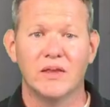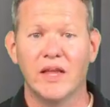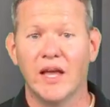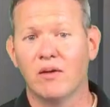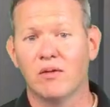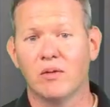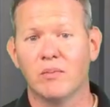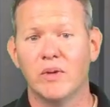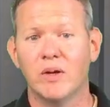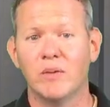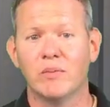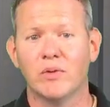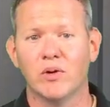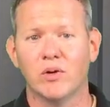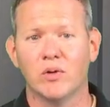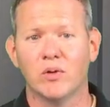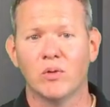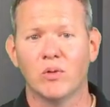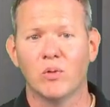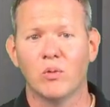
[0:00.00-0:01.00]
Now
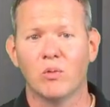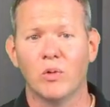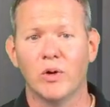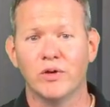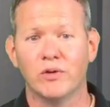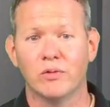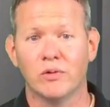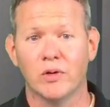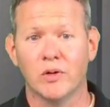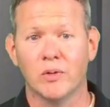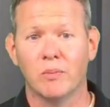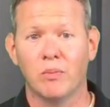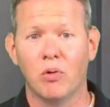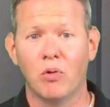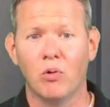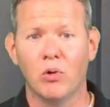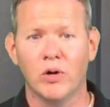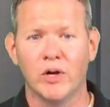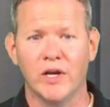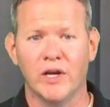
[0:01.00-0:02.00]
remember, when you're
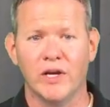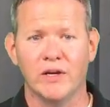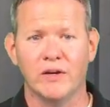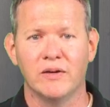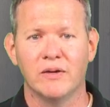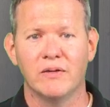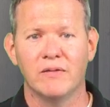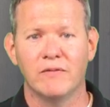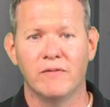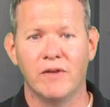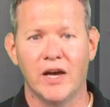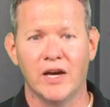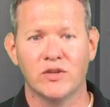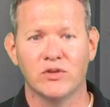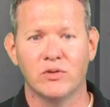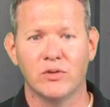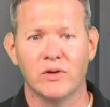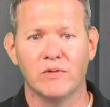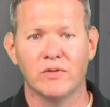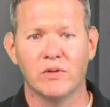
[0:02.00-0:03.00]
reporting
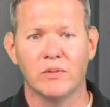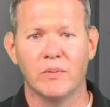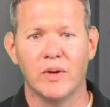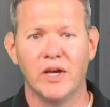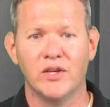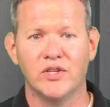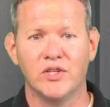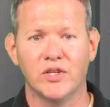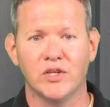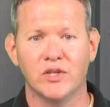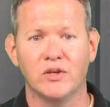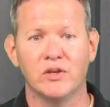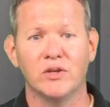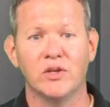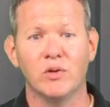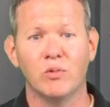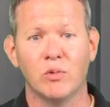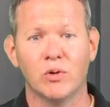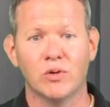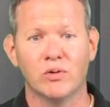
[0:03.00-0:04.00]
factual information,
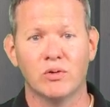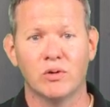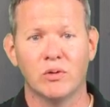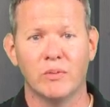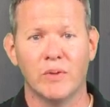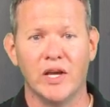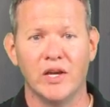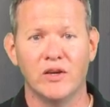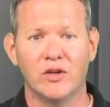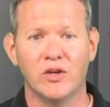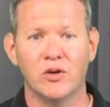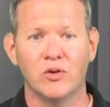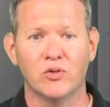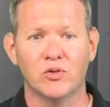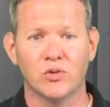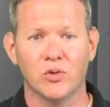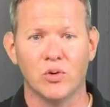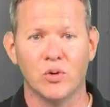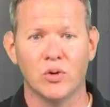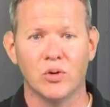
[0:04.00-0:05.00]
you want to remain
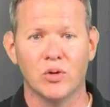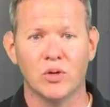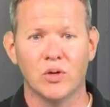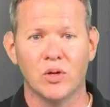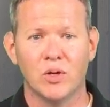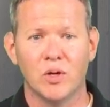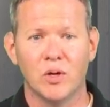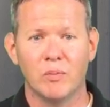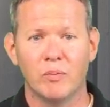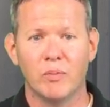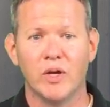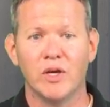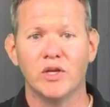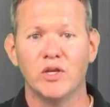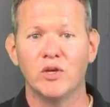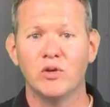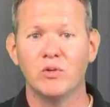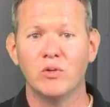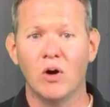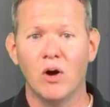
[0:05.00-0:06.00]
neutral. But
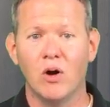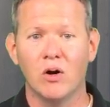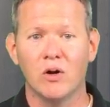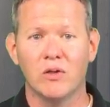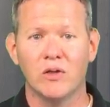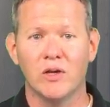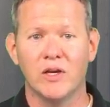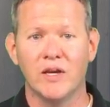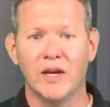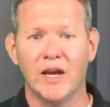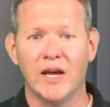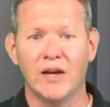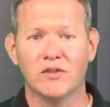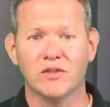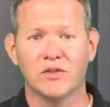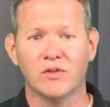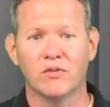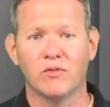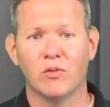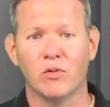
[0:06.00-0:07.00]
you are the
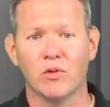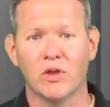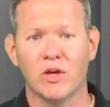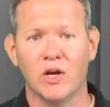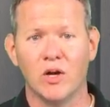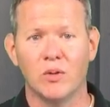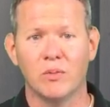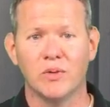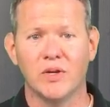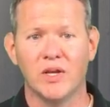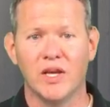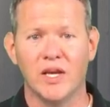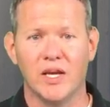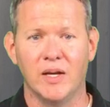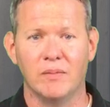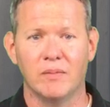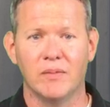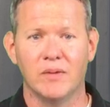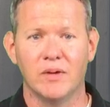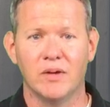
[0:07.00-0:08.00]
announcer for the home
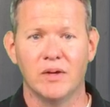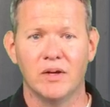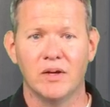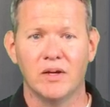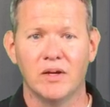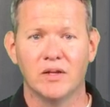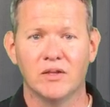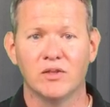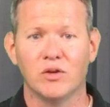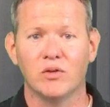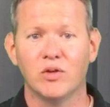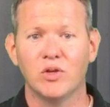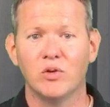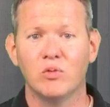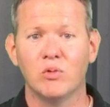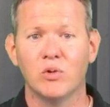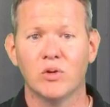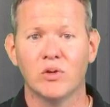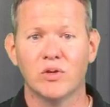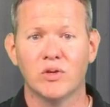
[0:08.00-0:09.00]
team, so
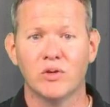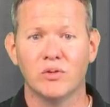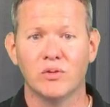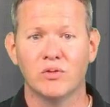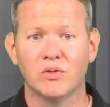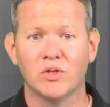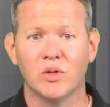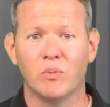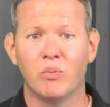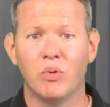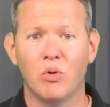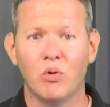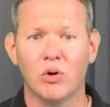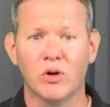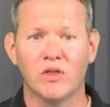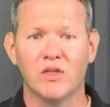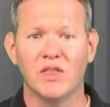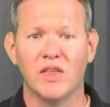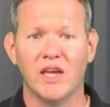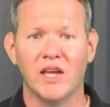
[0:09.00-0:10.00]
you want to
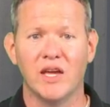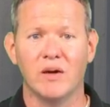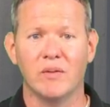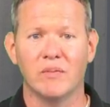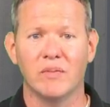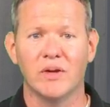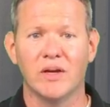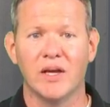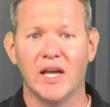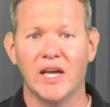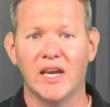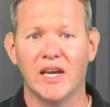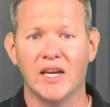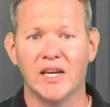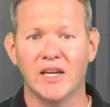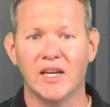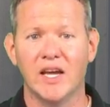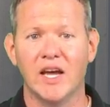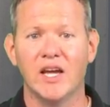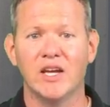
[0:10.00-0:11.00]
support them and
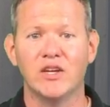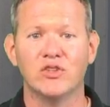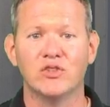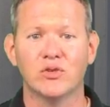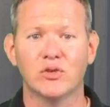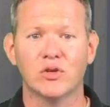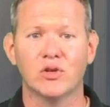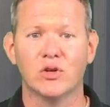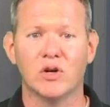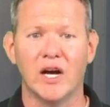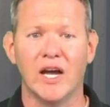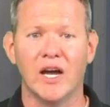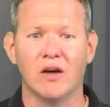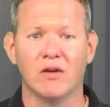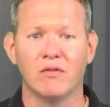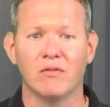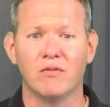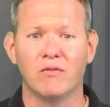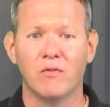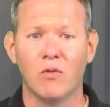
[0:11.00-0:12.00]
engage your
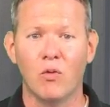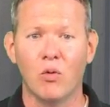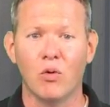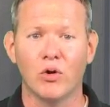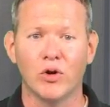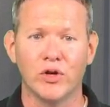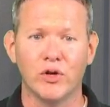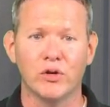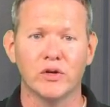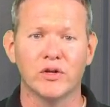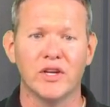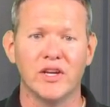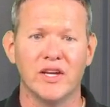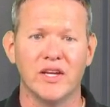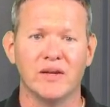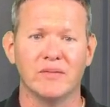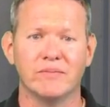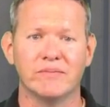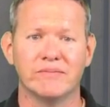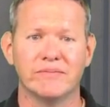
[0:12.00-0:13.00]
crowd for your
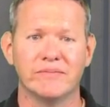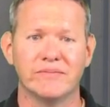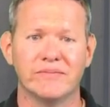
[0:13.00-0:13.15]
team.